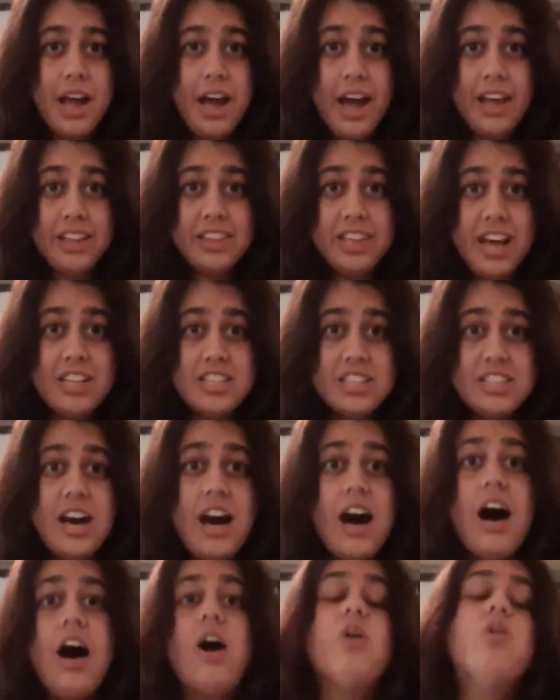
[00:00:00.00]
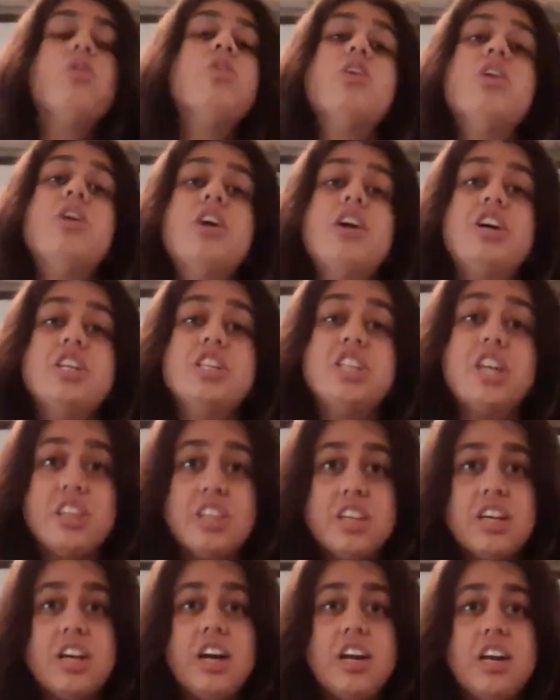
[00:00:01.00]
And that's how
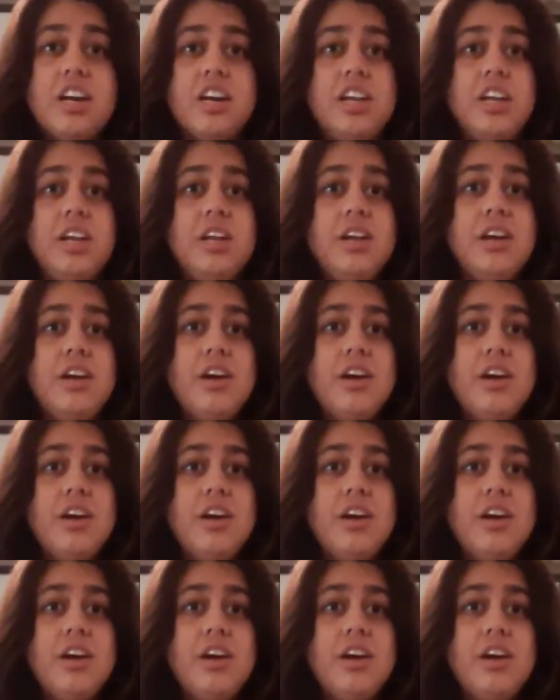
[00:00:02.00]
Shatakarni